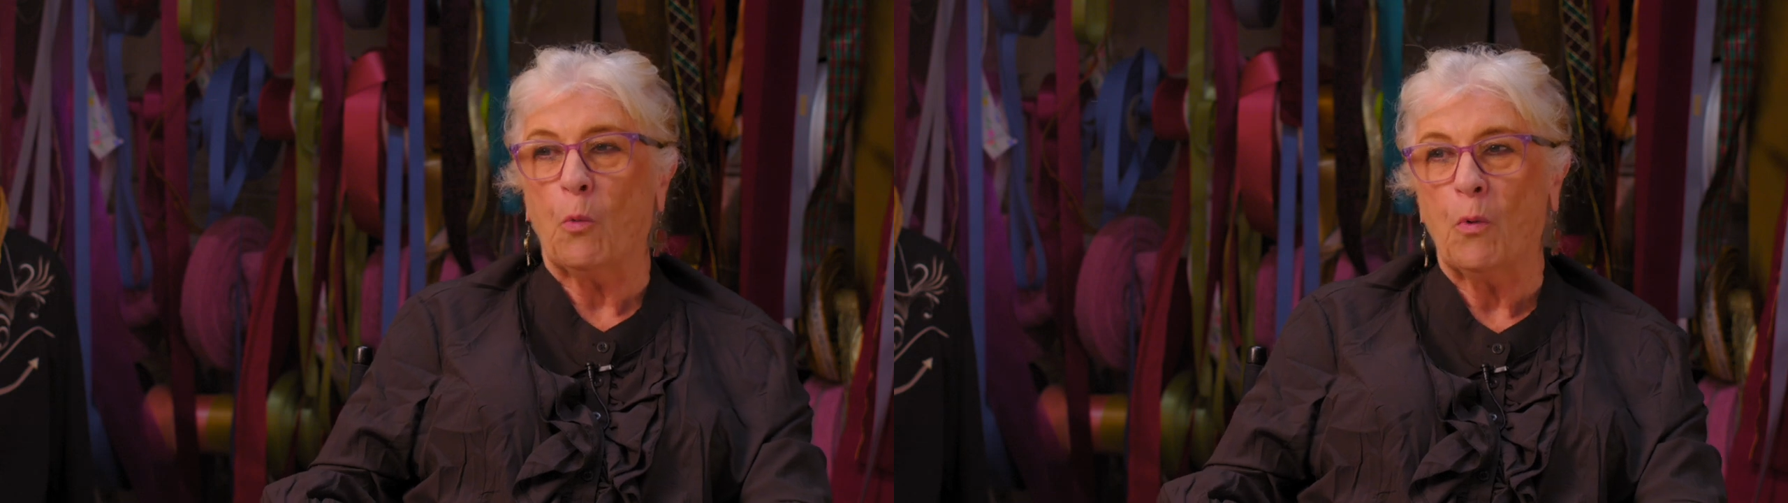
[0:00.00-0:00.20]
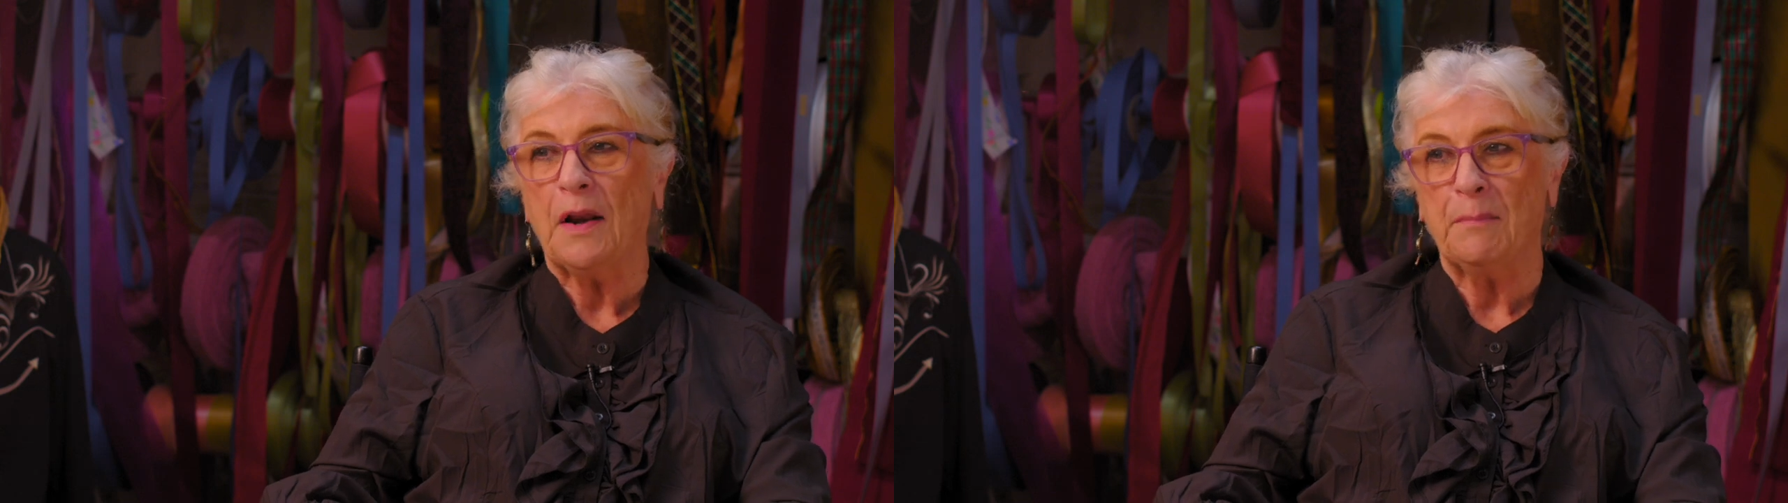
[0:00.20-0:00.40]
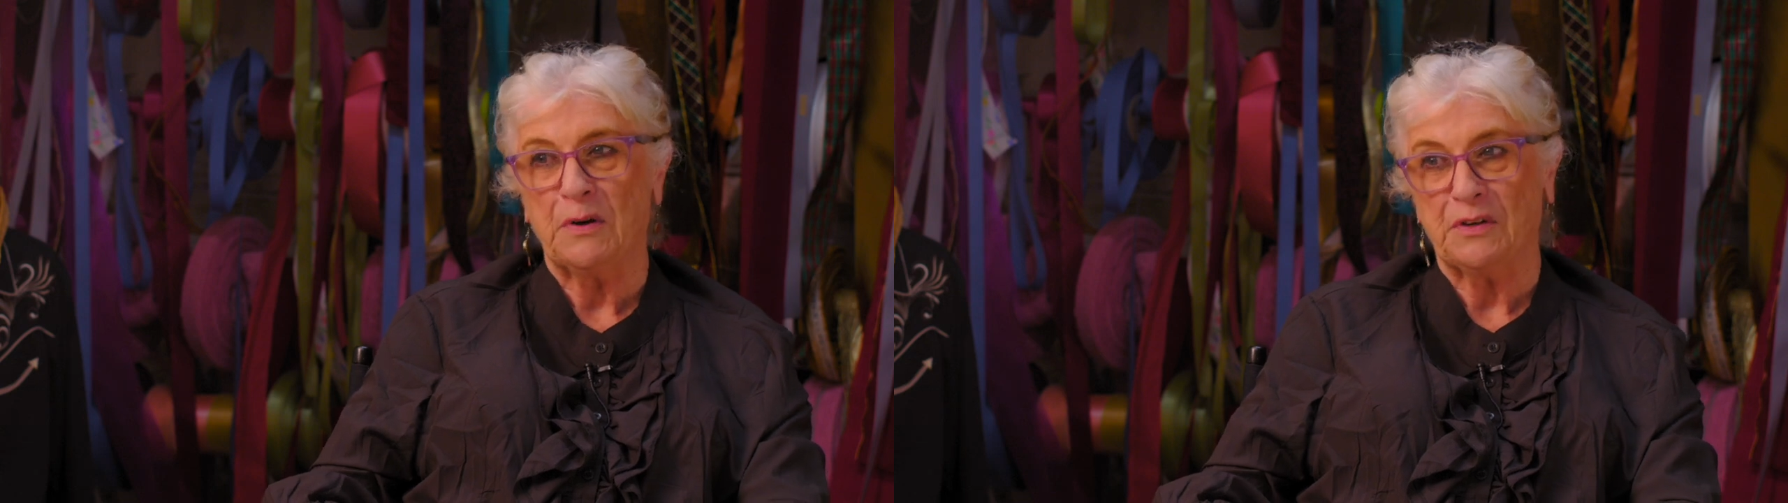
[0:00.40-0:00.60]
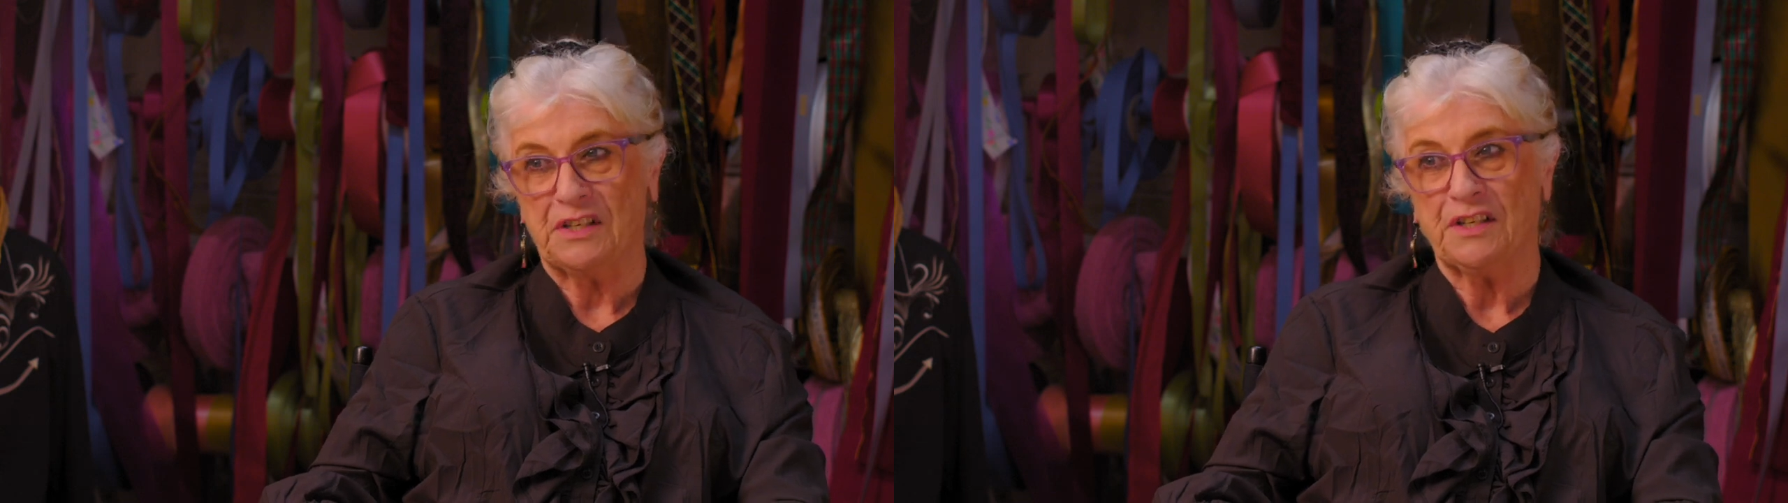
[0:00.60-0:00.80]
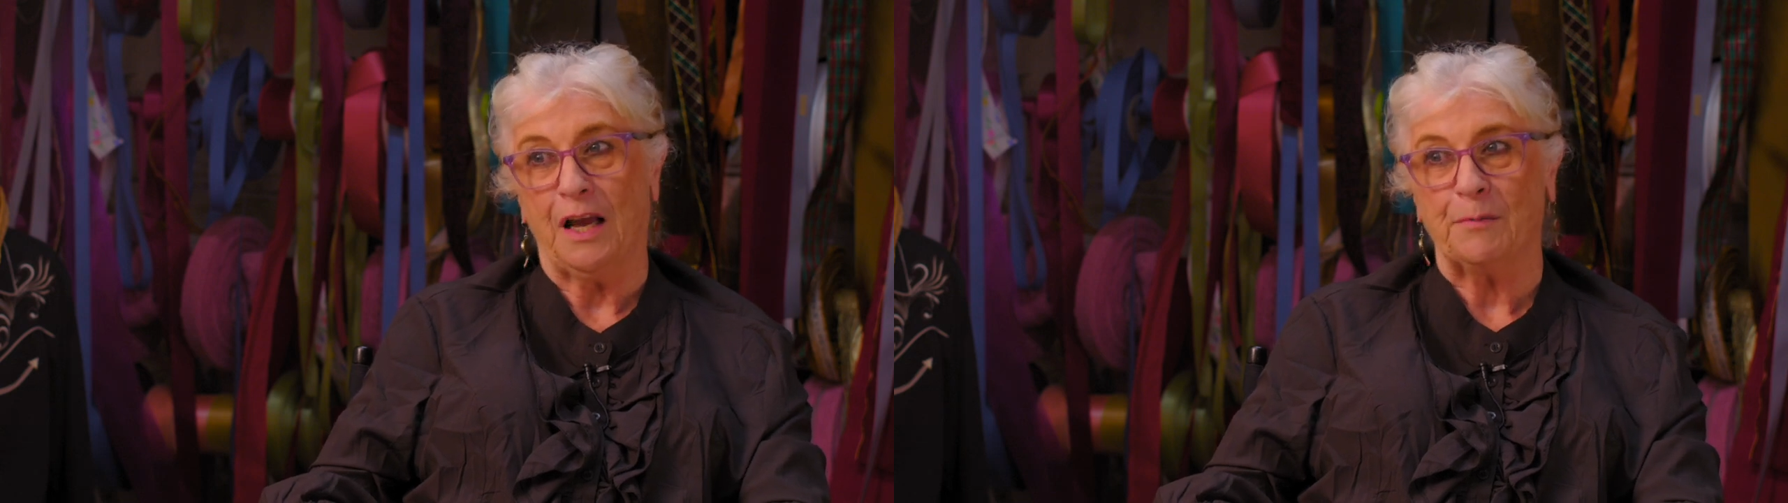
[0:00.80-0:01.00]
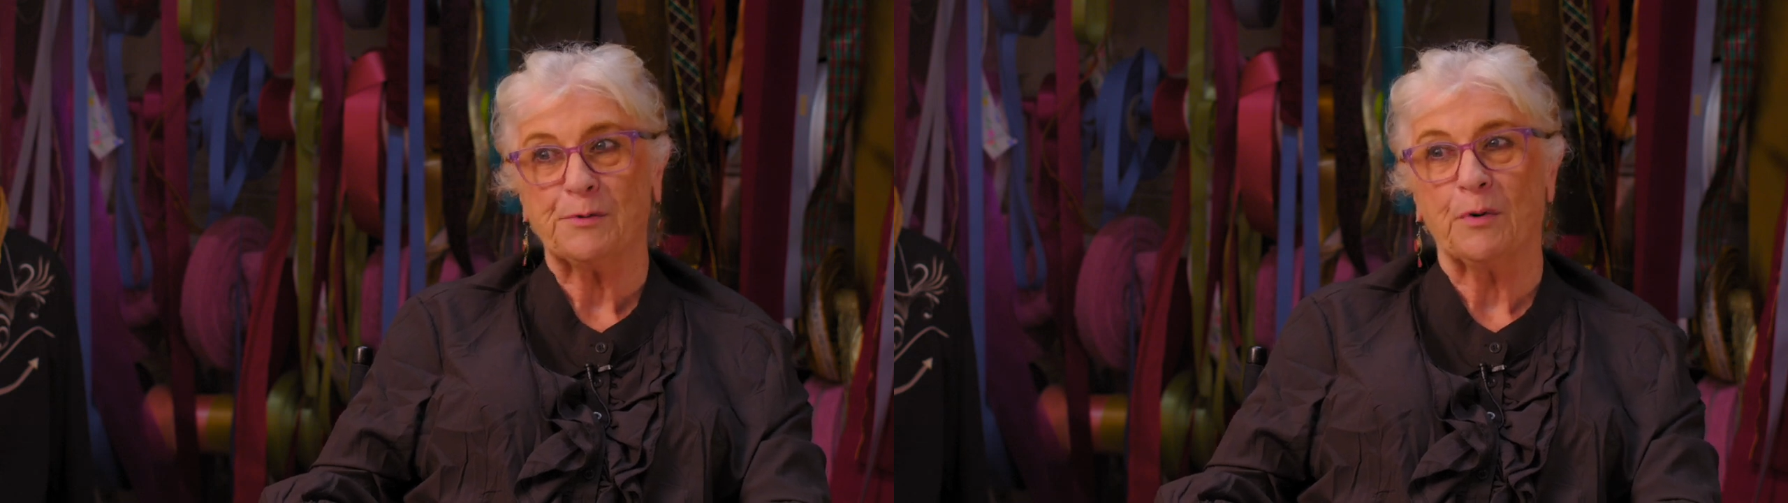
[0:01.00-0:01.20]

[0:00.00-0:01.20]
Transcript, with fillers: one million times,